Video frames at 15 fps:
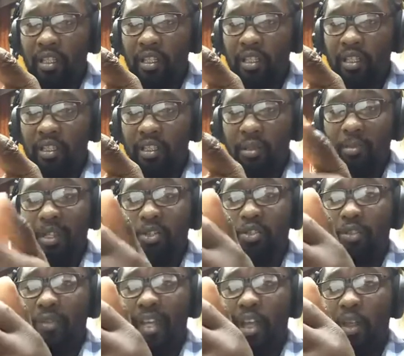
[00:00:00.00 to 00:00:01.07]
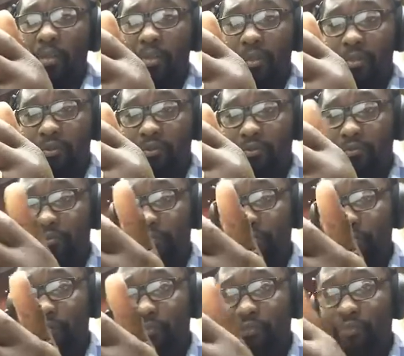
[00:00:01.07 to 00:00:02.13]
the Ministry of Health
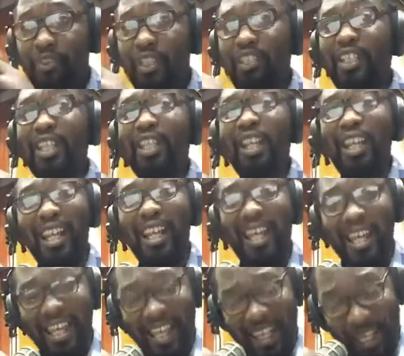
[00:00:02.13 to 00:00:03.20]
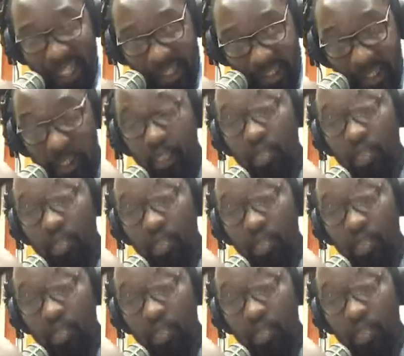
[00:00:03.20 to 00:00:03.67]
declared